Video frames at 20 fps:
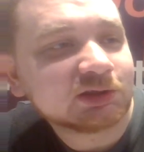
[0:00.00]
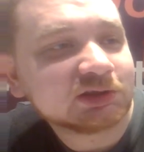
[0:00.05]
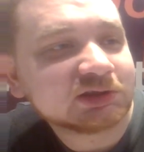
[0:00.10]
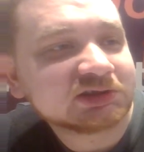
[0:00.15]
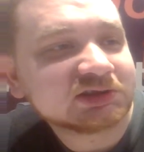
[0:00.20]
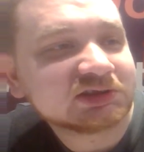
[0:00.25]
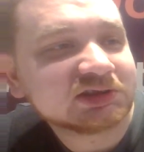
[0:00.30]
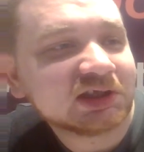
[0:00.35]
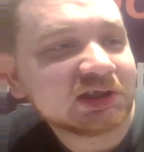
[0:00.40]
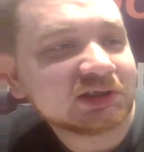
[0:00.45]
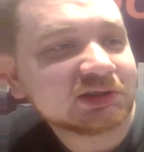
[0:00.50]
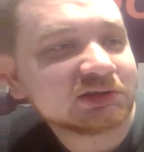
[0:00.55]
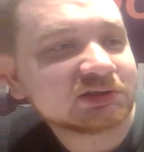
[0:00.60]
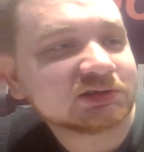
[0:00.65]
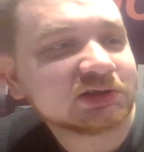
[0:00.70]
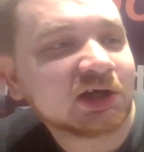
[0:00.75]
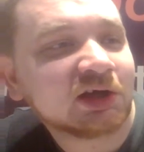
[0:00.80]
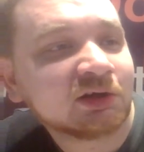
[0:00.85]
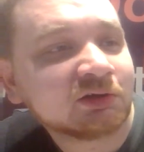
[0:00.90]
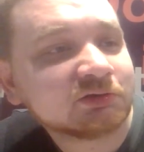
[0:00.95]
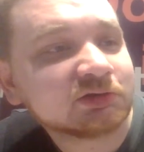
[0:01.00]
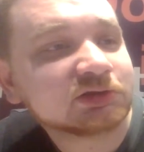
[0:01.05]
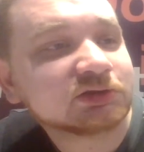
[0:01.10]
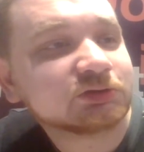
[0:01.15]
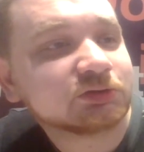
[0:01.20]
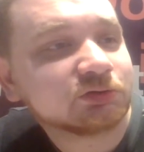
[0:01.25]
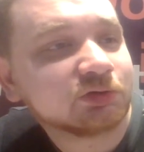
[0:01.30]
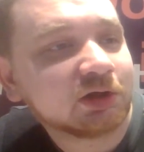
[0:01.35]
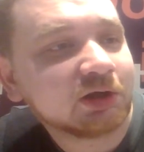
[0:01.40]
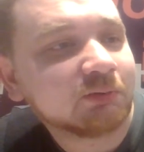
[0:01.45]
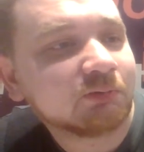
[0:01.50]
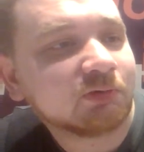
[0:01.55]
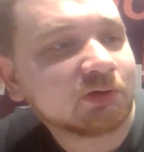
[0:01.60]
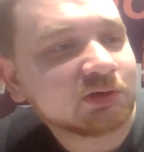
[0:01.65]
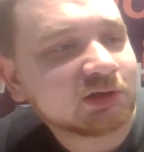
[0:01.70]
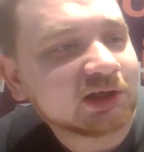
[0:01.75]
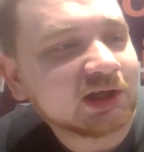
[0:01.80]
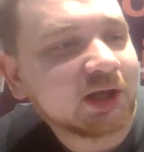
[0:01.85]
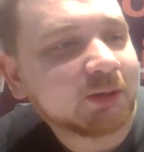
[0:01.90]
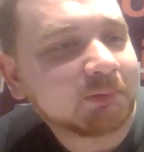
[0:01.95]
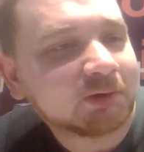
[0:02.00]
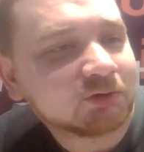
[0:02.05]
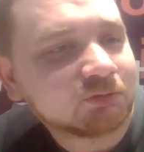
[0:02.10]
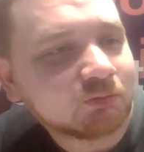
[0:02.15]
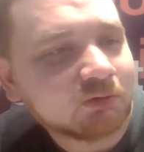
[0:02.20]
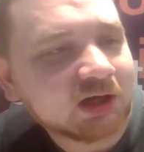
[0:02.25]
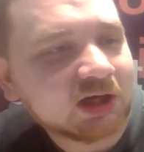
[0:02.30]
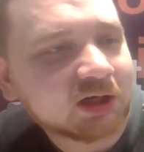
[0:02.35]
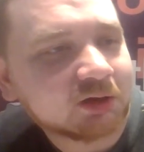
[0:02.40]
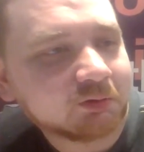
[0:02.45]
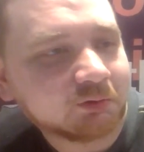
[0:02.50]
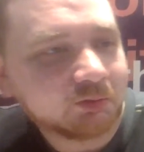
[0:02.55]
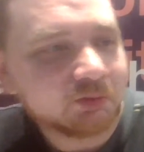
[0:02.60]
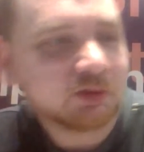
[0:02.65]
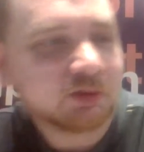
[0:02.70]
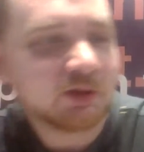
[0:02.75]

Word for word: this attack does 120 more damage. Wow.